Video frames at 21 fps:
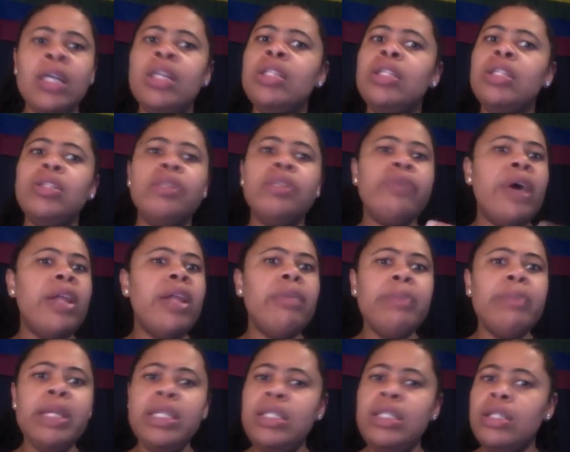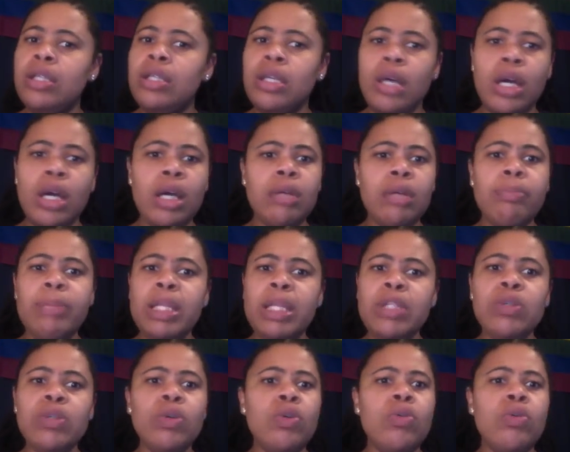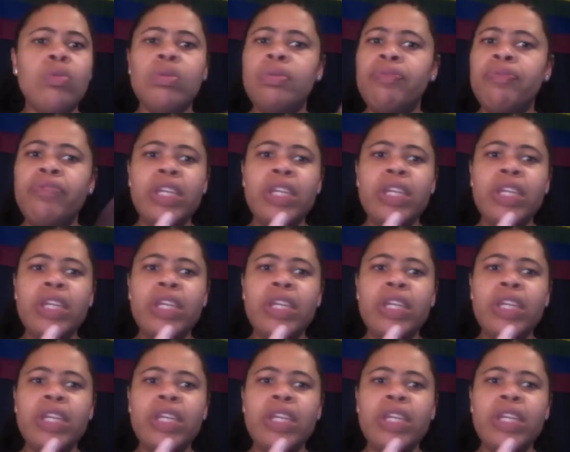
the developments uh, mental